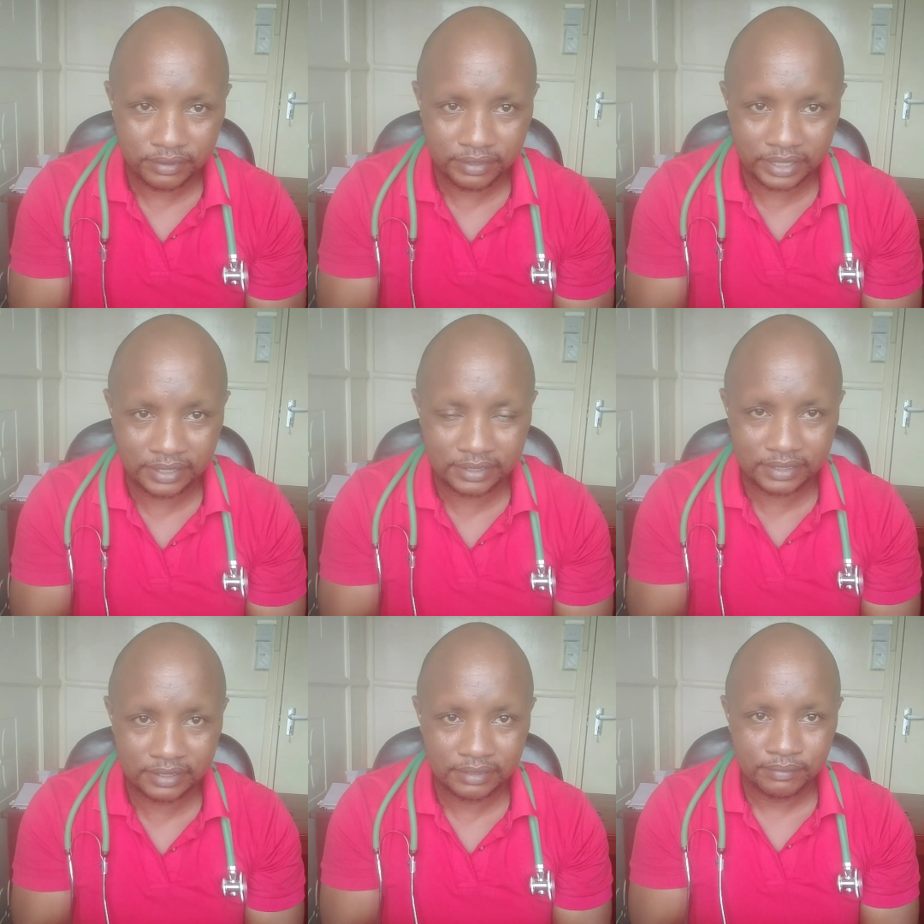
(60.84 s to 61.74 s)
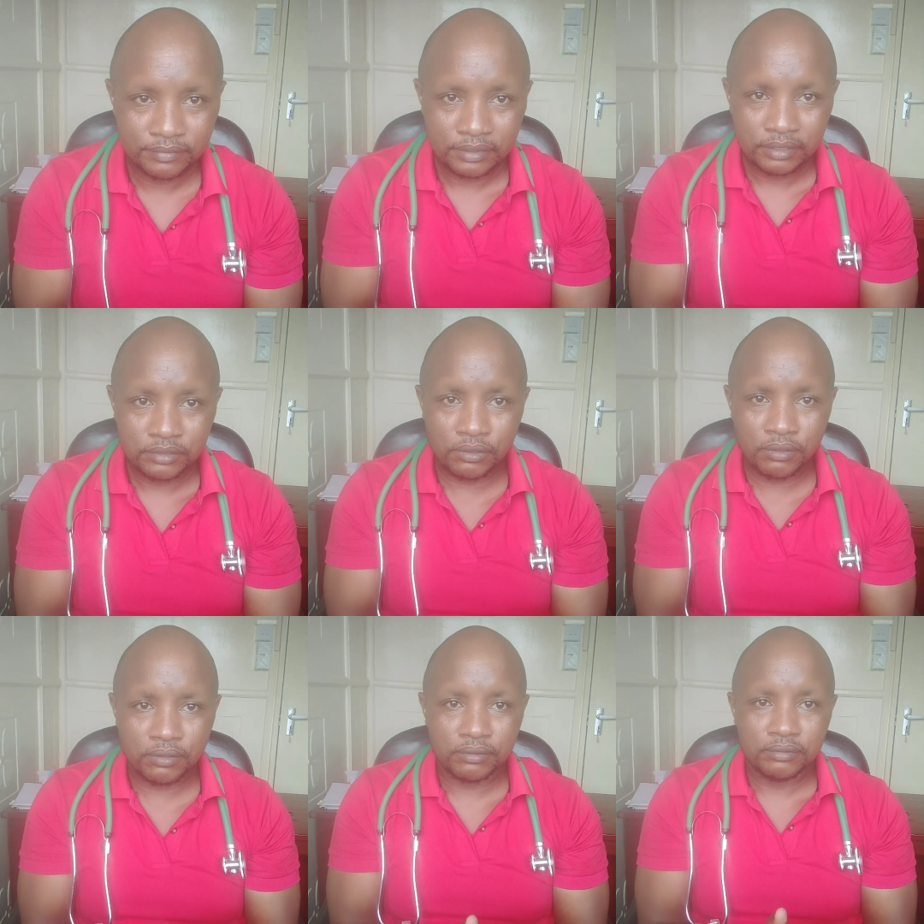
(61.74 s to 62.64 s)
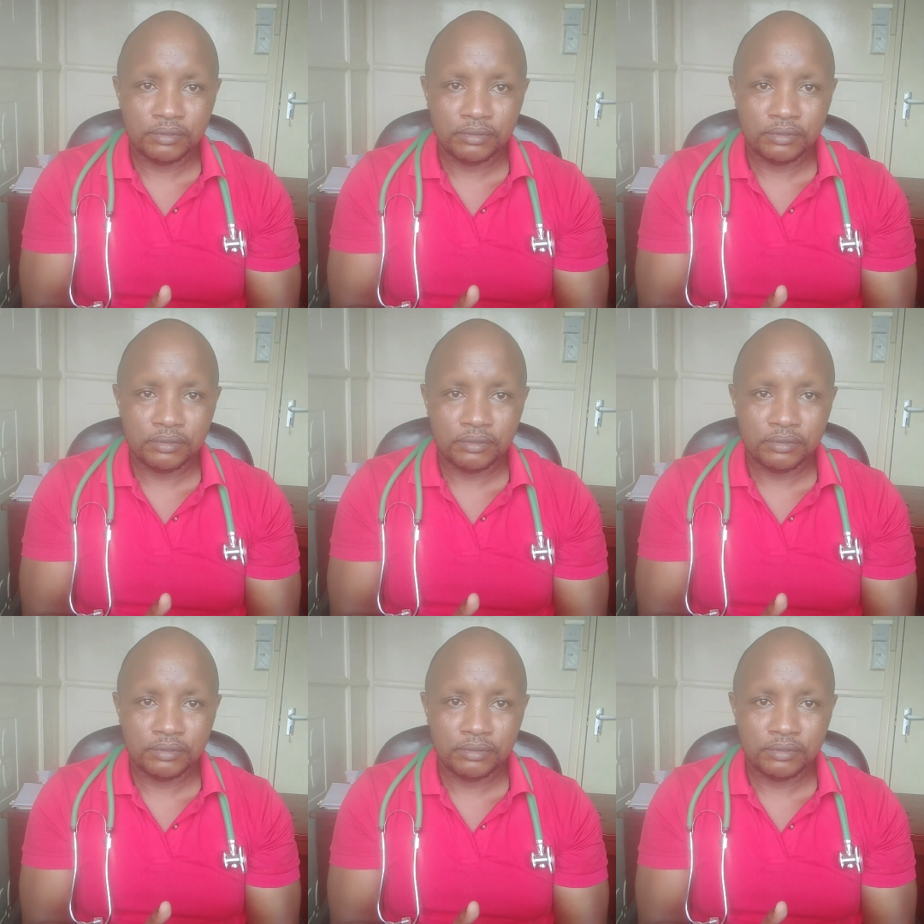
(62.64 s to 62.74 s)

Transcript: days. So